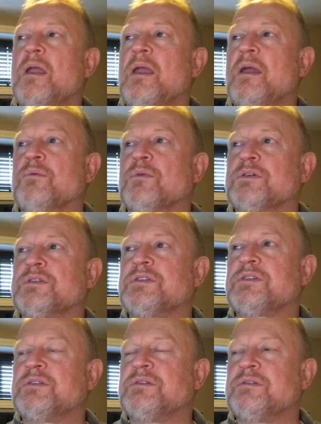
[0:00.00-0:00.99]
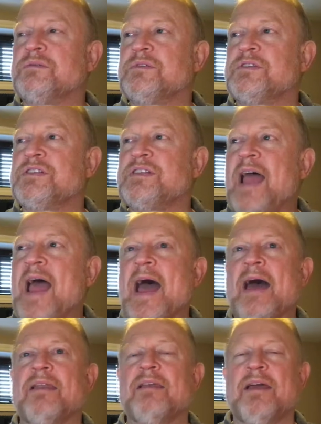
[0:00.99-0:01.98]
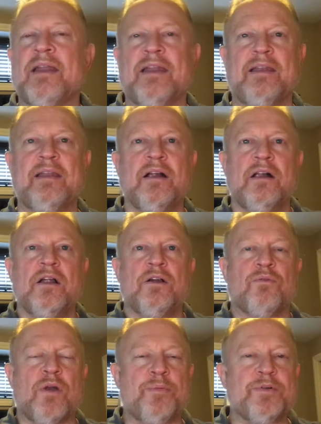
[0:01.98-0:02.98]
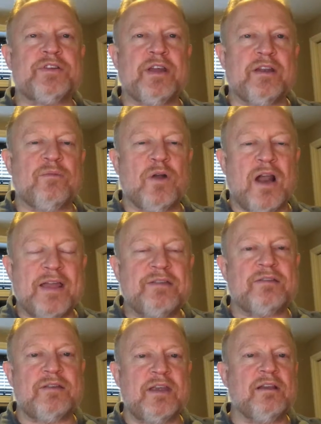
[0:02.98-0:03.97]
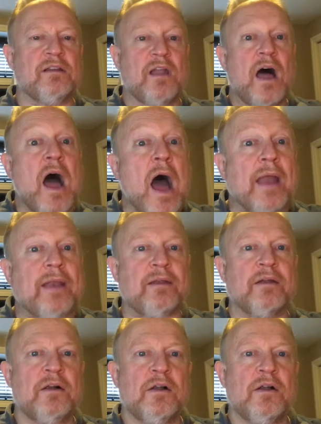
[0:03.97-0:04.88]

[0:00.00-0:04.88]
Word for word: It was sad, and it represented what I see a lot,